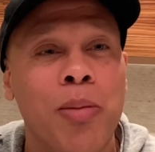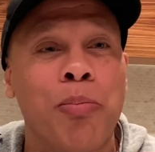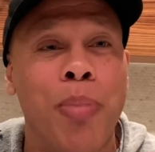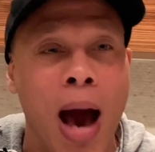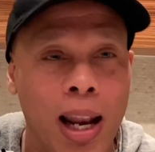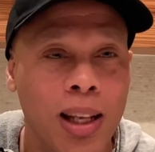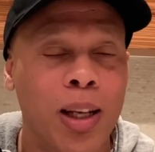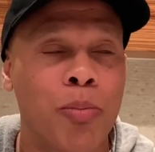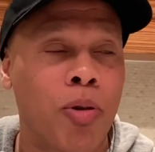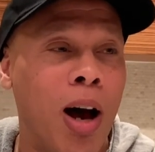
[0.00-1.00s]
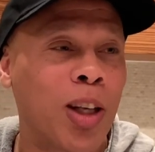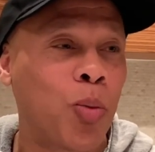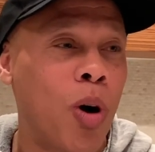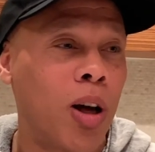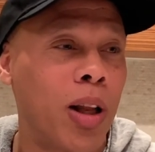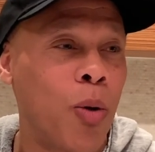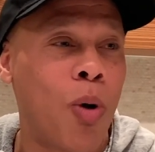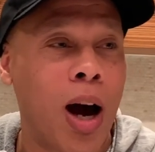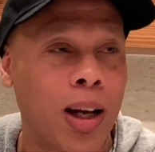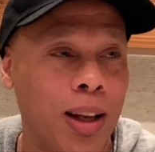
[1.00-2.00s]
battling Proswell and
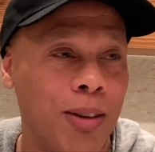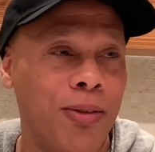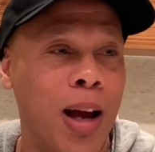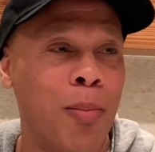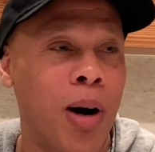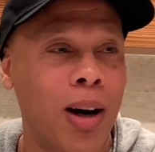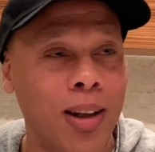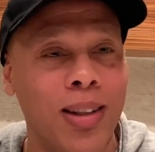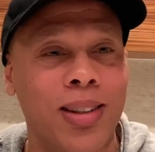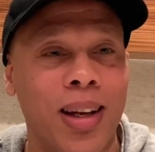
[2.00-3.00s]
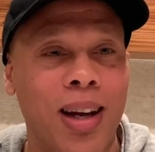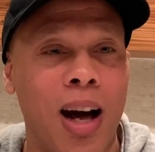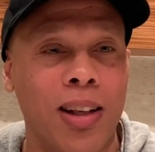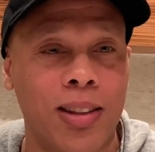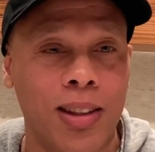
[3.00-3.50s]
Wyclef at Montclair State College.